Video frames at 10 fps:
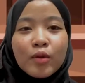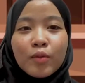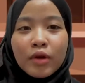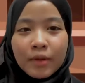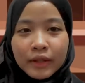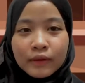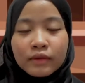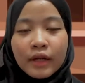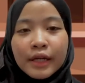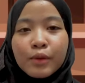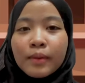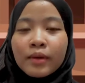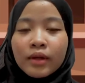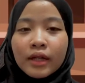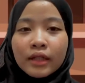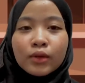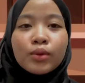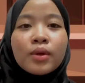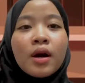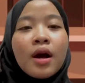warahmatullahi
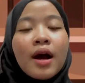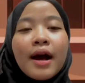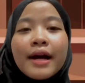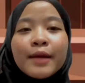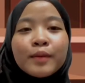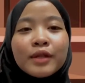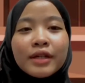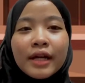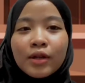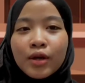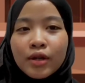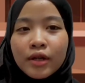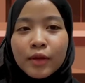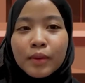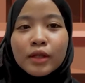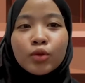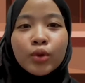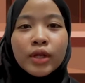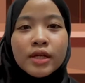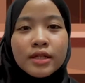wabarakatuh. I am the Right Honorable
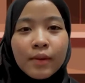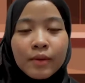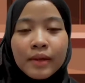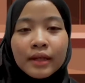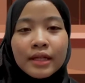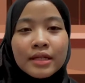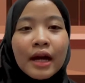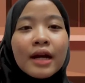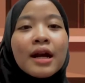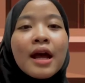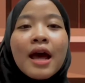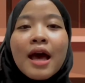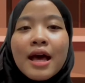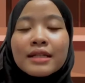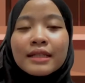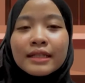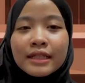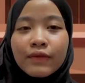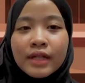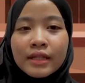Nuriz Niamlimetisar as the
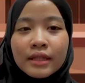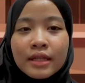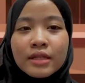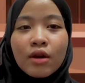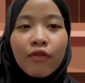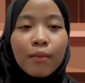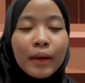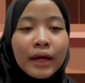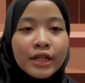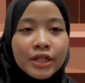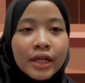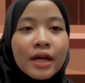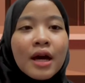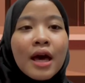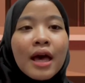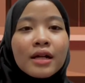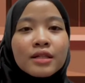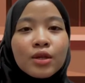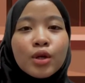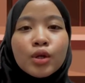Chief Justice of Malaysia,
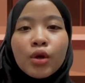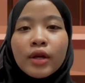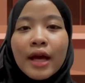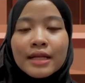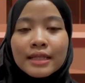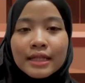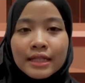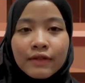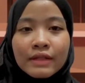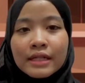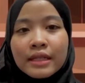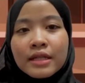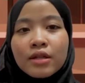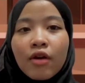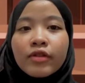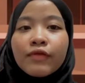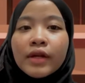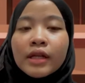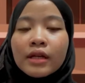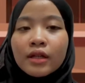also known as the Chief Justice of the
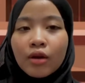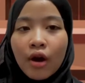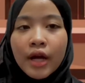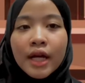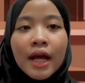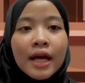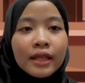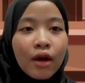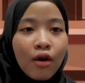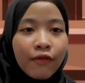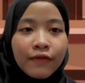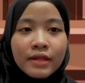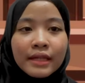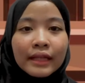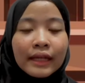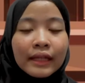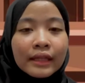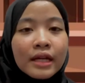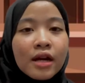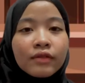Federal Court, the office and
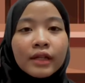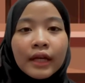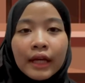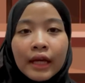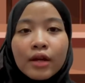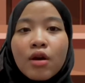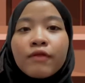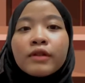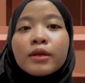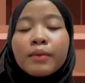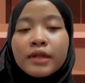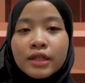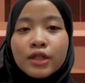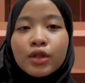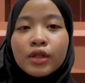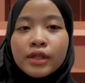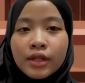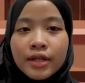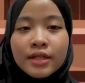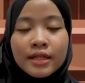title of the head of the Malaysian
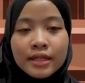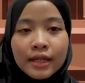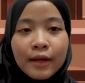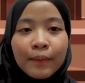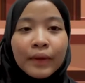judiciary system.